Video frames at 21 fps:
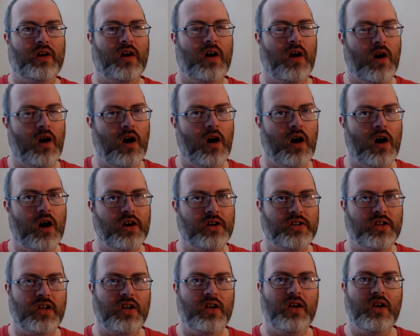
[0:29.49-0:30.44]

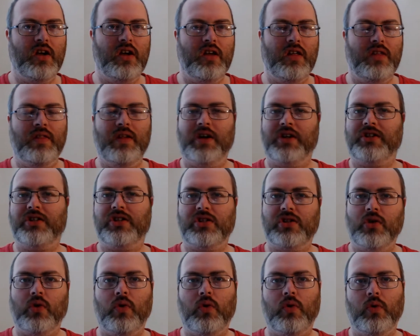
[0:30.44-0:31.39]
heart, their
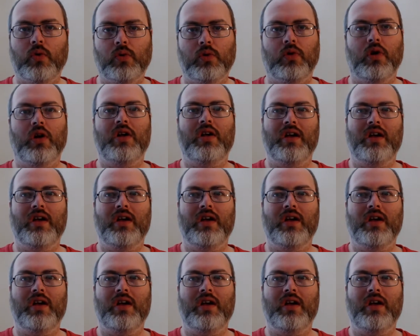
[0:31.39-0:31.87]
soul,